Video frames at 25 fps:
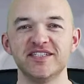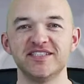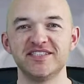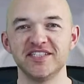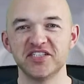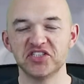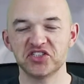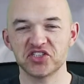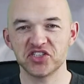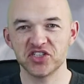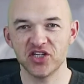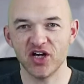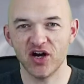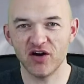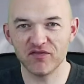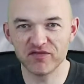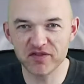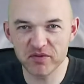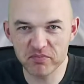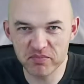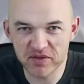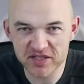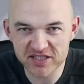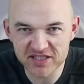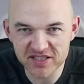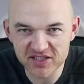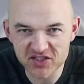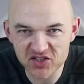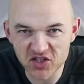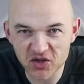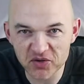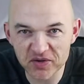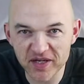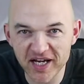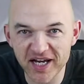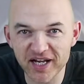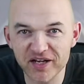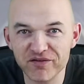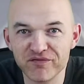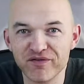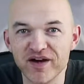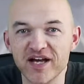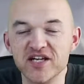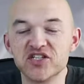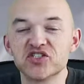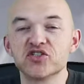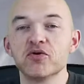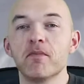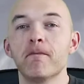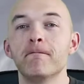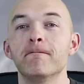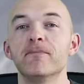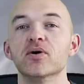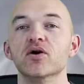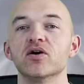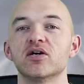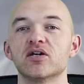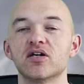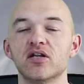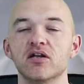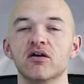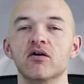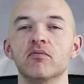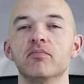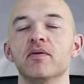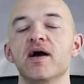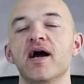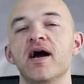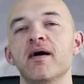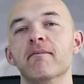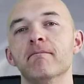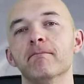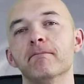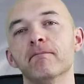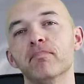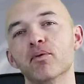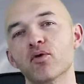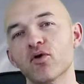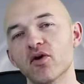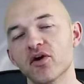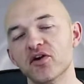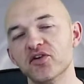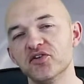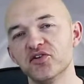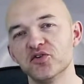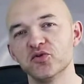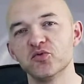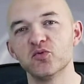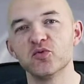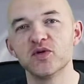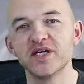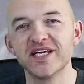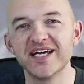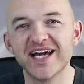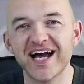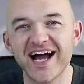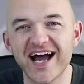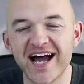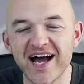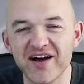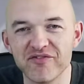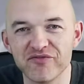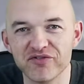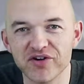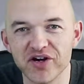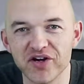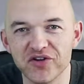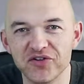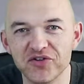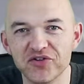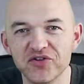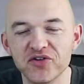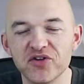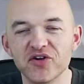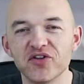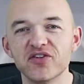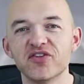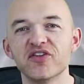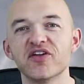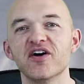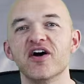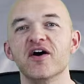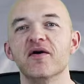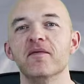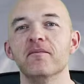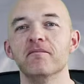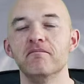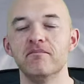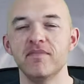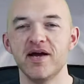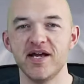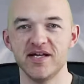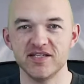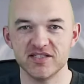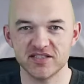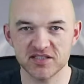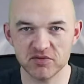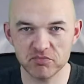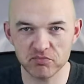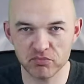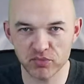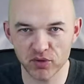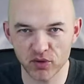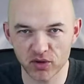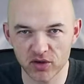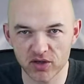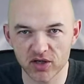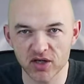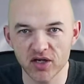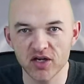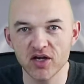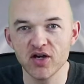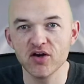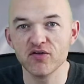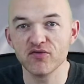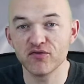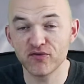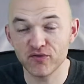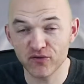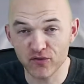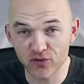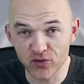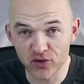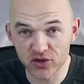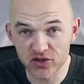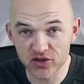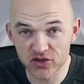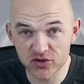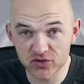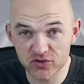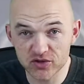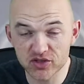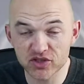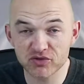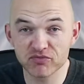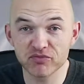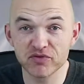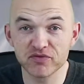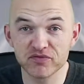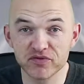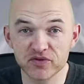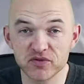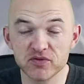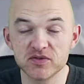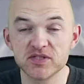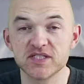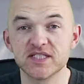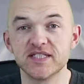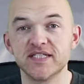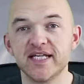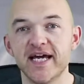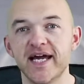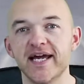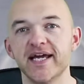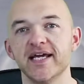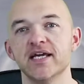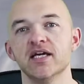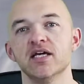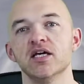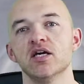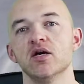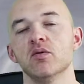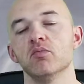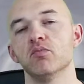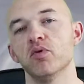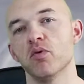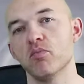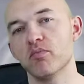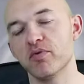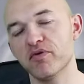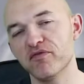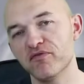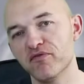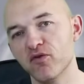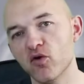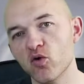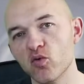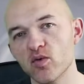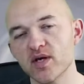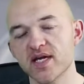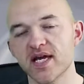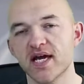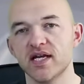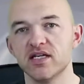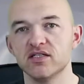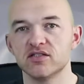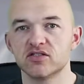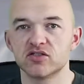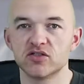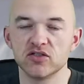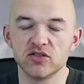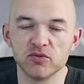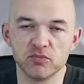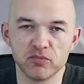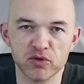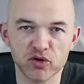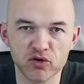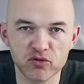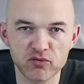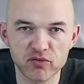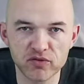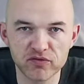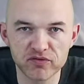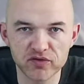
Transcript: edition of the Business Owner Elevation Book Club, and boy do we have another amazing book for you to review today. But before we get into the book